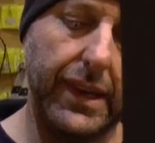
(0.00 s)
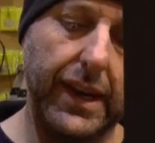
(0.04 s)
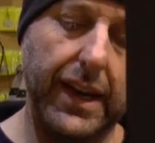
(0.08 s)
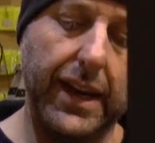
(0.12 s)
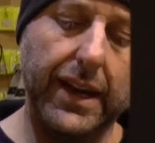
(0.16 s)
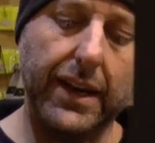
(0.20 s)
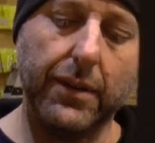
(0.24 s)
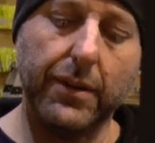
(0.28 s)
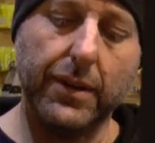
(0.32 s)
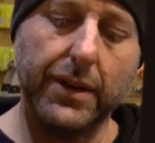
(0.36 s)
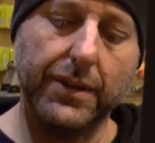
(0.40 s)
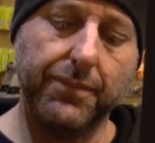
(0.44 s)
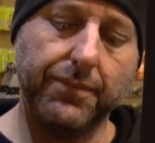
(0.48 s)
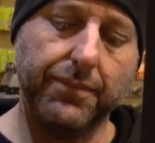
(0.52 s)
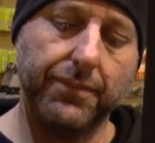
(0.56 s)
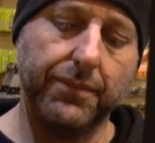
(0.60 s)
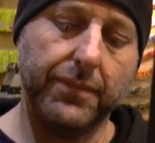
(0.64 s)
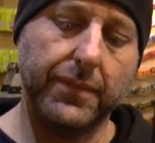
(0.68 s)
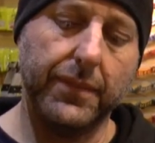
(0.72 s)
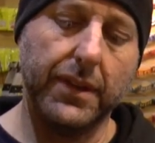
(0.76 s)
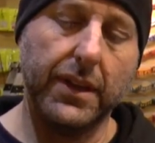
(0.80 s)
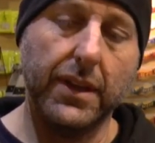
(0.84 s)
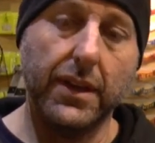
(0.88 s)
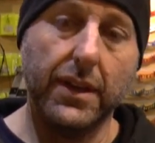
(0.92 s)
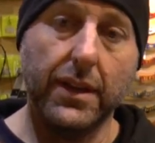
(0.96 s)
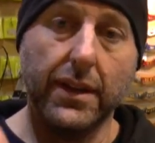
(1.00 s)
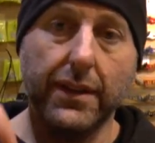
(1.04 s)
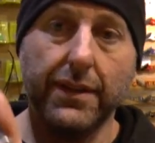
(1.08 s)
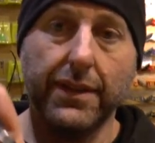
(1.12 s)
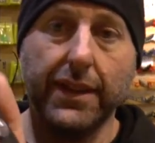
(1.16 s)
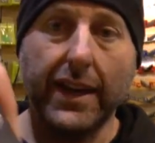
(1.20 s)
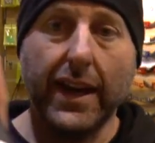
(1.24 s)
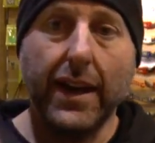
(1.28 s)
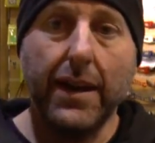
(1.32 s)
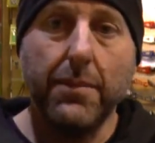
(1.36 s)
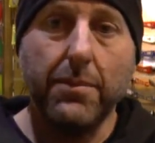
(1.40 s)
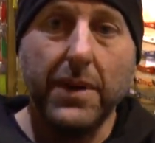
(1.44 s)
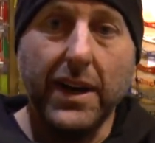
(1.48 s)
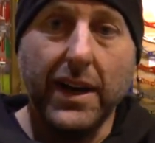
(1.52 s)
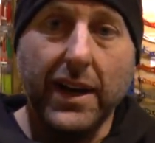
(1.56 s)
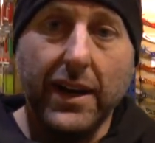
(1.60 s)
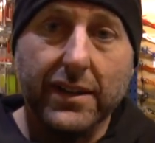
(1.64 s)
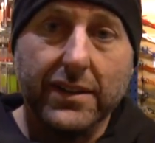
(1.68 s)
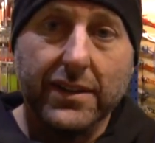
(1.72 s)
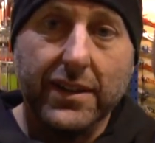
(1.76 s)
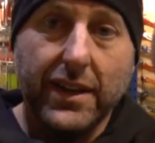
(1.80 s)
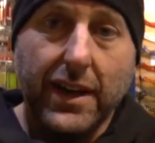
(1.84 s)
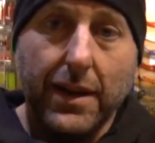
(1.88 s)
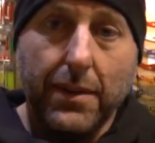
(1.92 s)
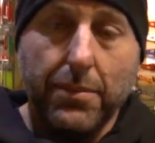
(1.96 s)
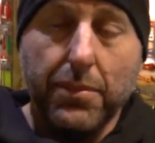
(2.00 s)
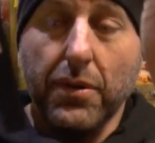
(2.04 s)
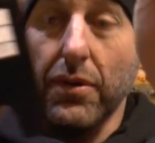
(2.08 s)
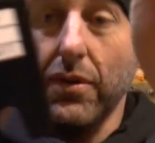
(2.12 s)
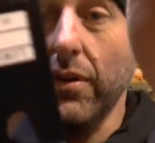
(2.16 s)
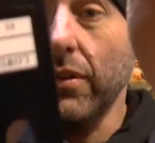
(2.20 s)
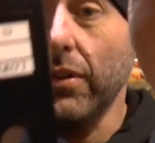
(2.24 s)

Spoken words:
Anyway. They are marked upper